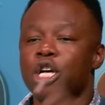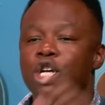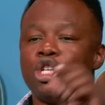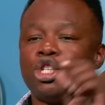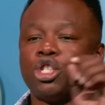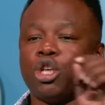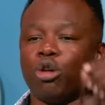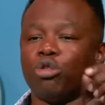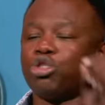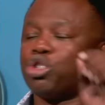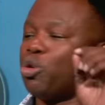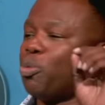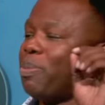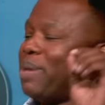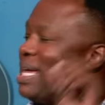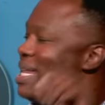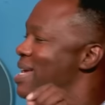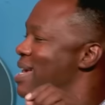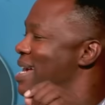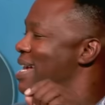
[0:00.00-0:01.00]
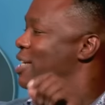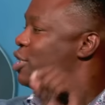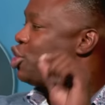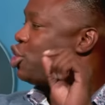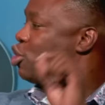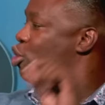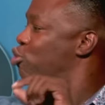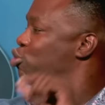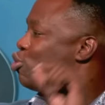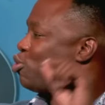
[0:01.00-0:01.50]
Social media is
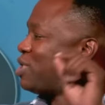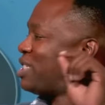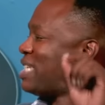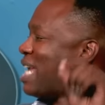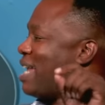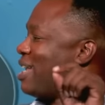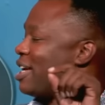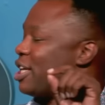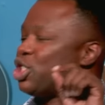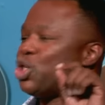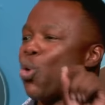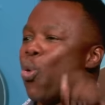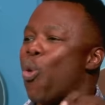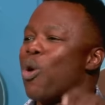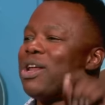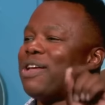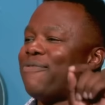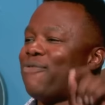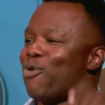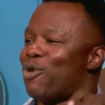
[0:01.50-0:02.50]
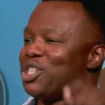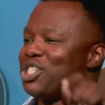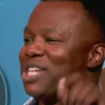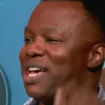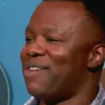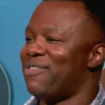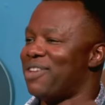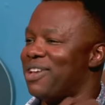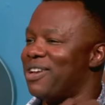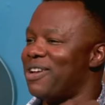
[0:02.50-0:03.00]
social selling
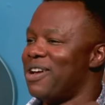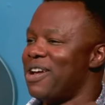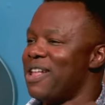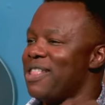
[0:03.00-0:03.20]
24/7.